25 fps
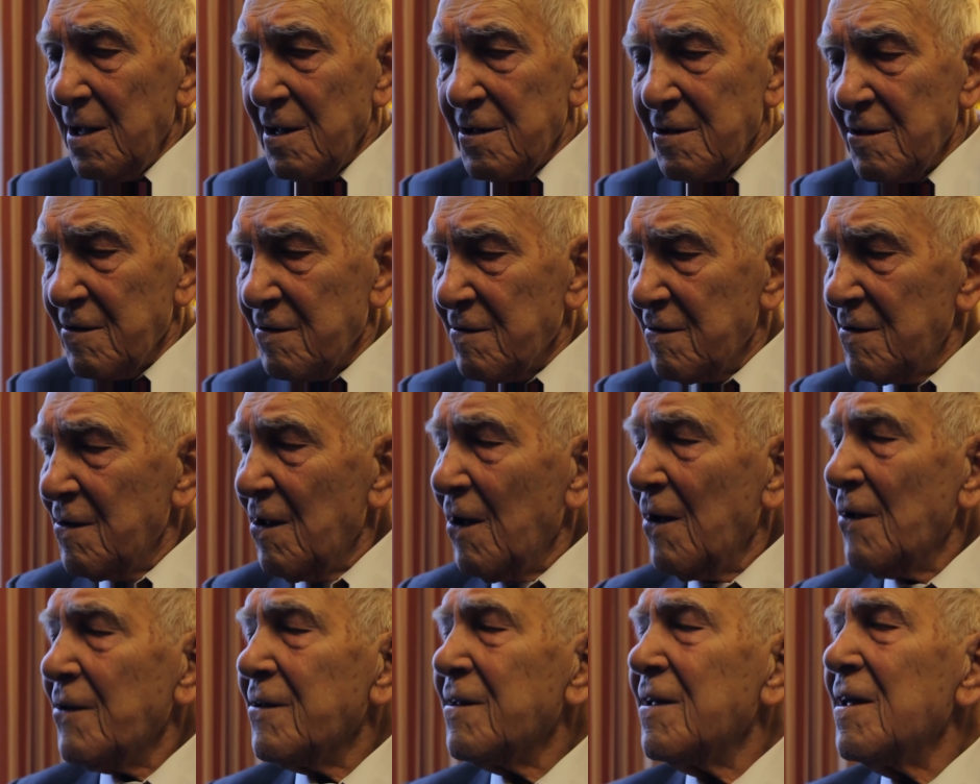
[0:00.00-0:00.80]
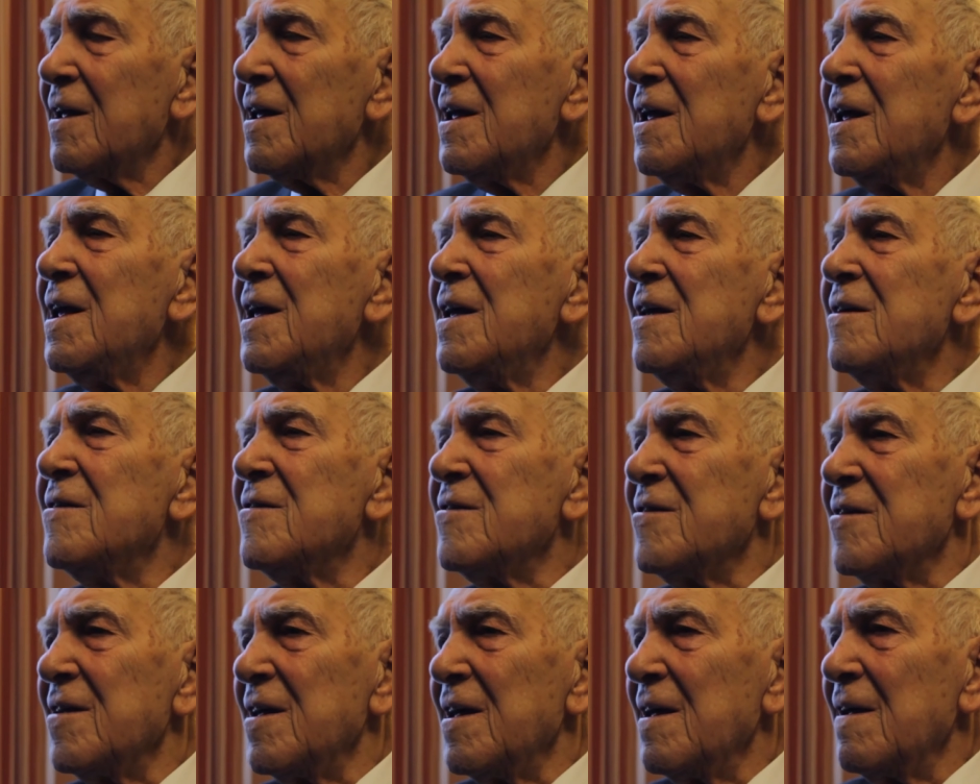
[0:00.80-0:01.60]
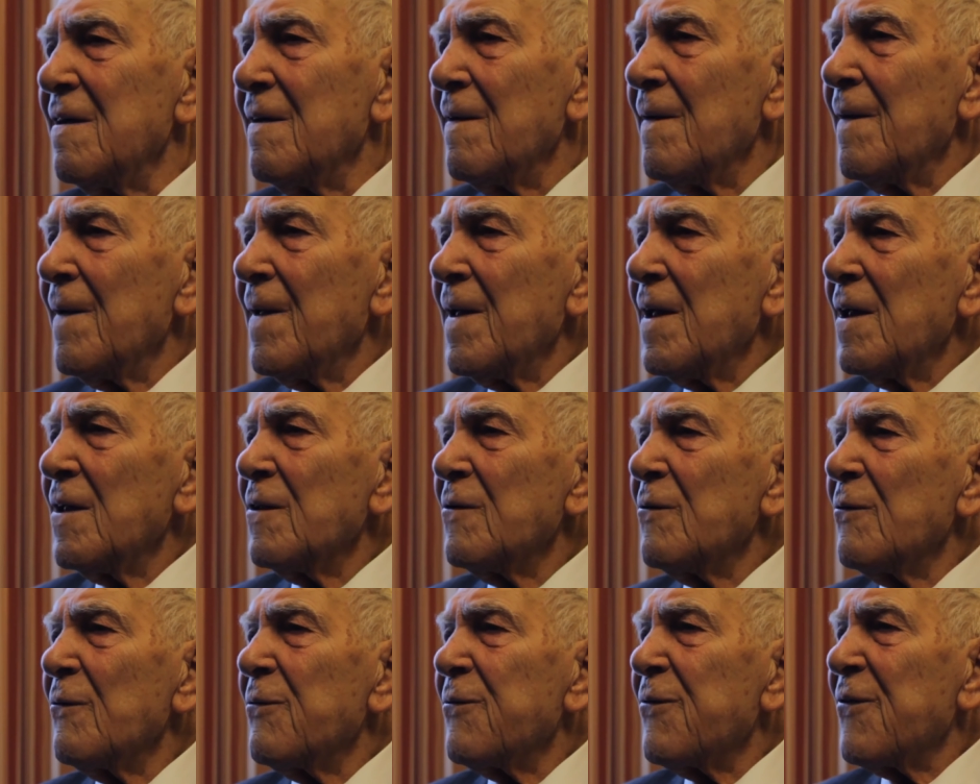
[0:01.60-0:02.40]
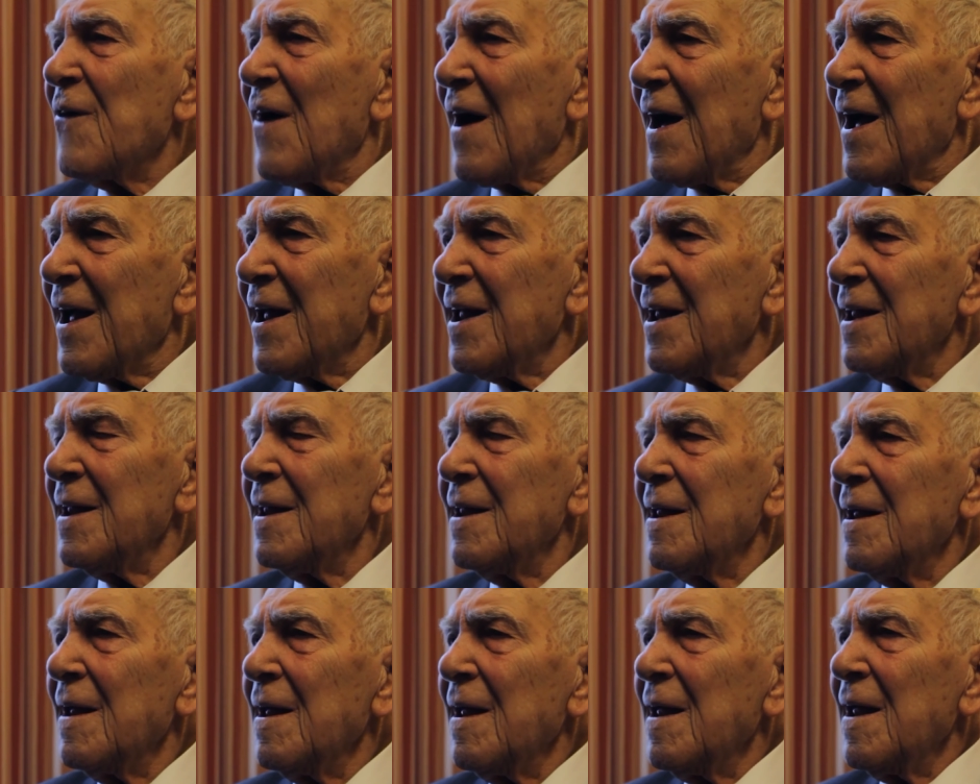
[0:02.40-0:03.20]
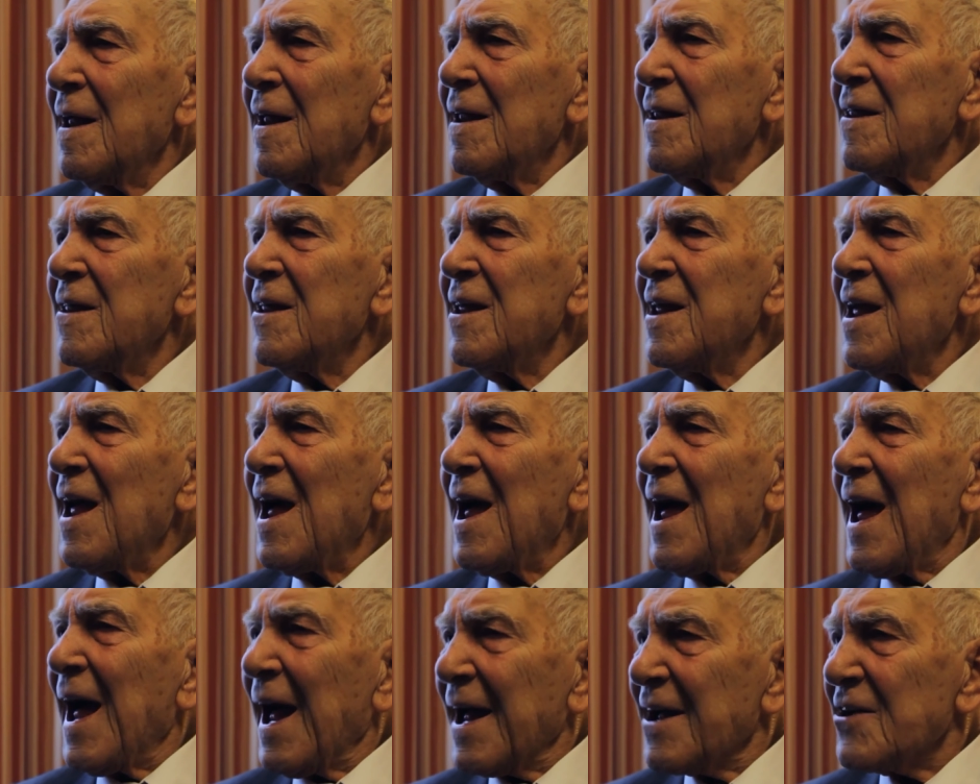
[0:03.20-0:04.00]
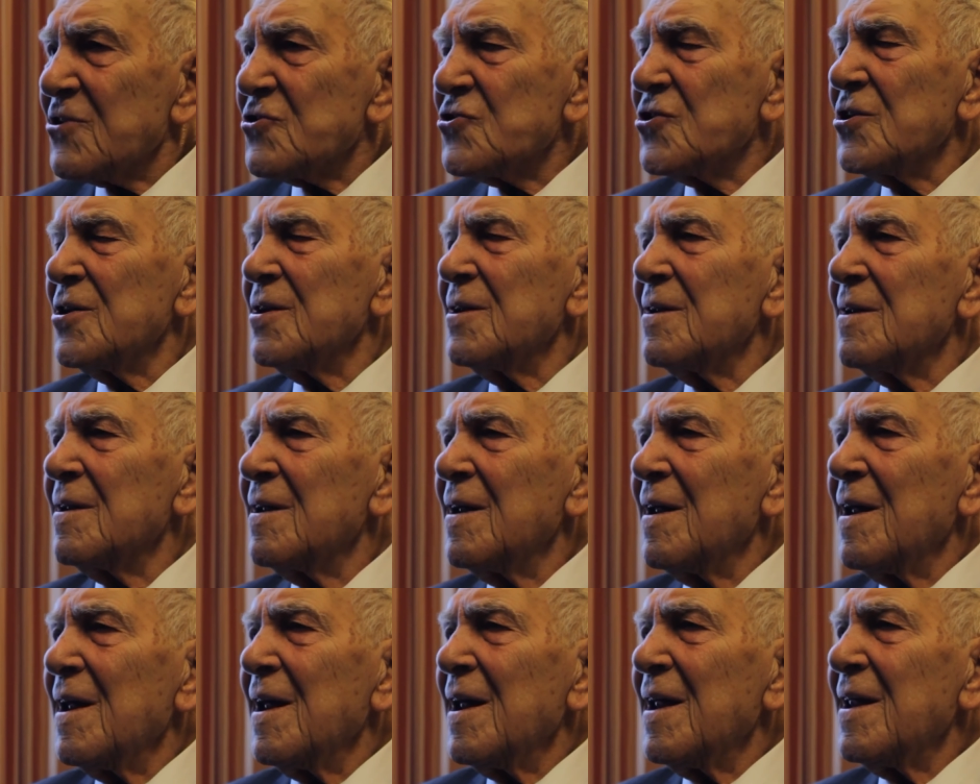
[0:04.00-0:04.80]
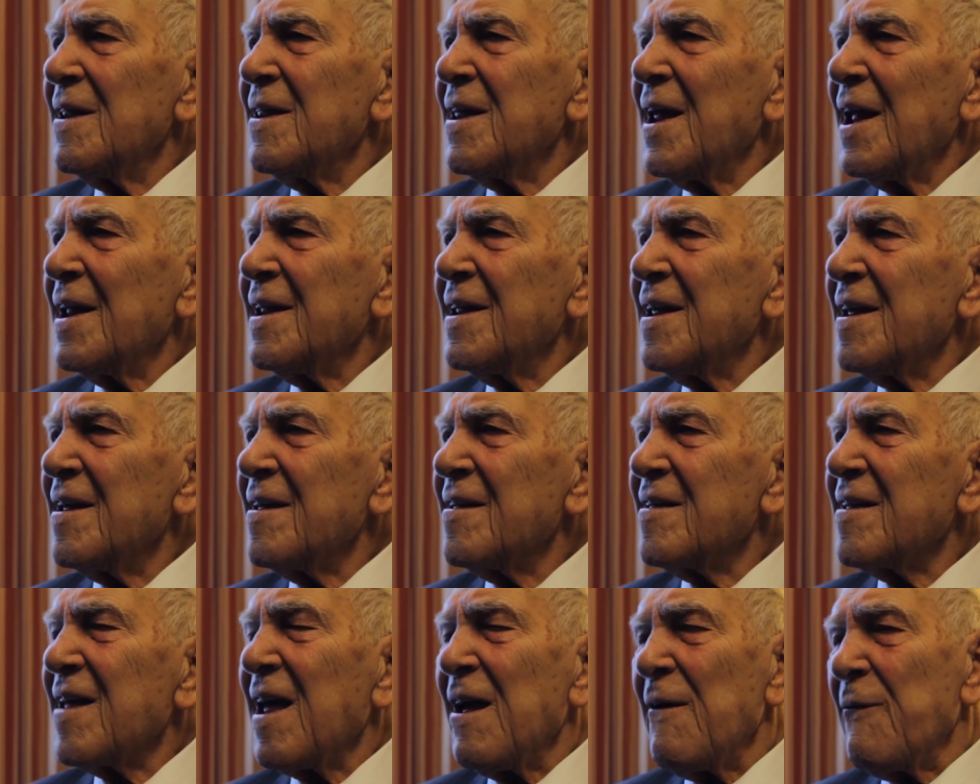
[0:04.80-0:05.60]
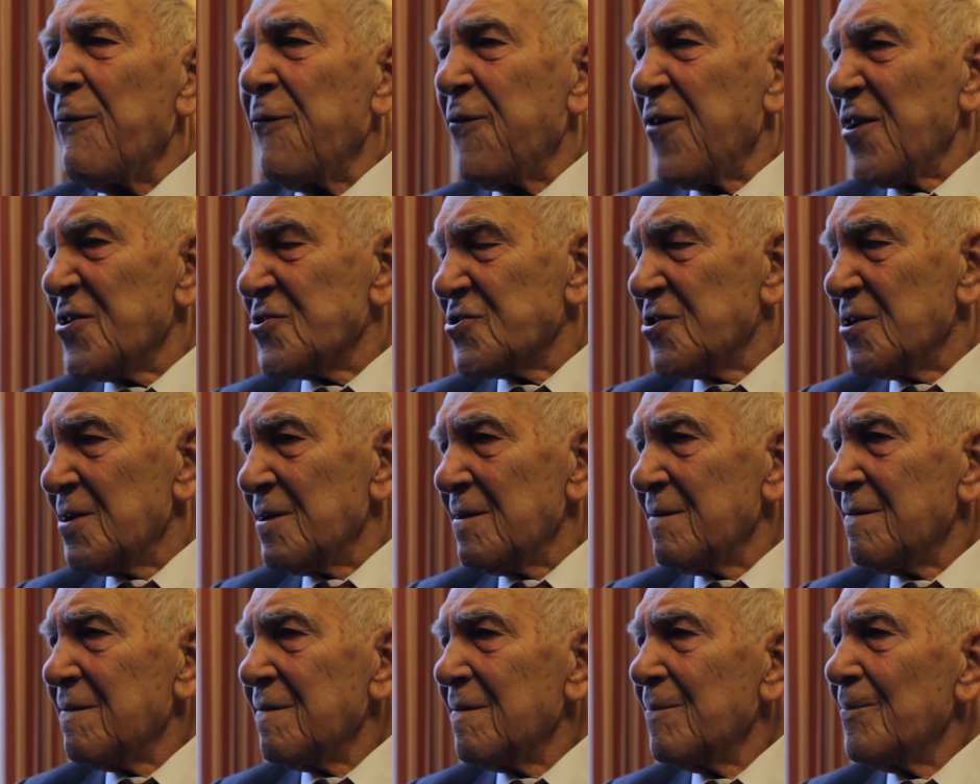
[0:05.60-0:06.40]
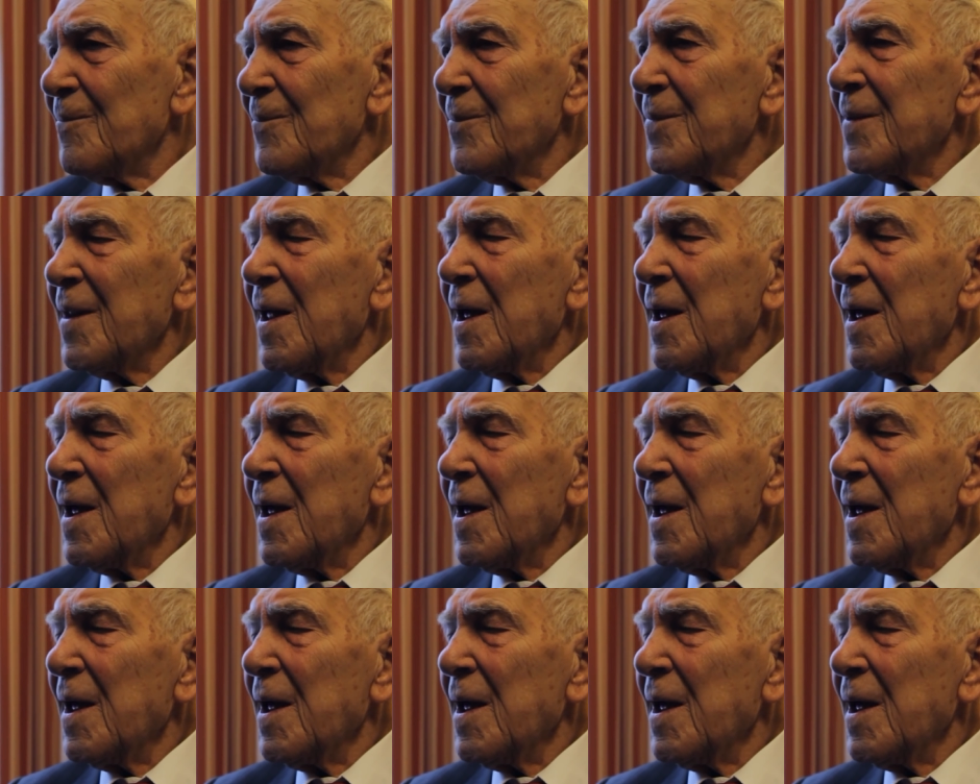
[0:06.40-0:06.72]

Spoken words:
It is not easy to find the action that is efficient.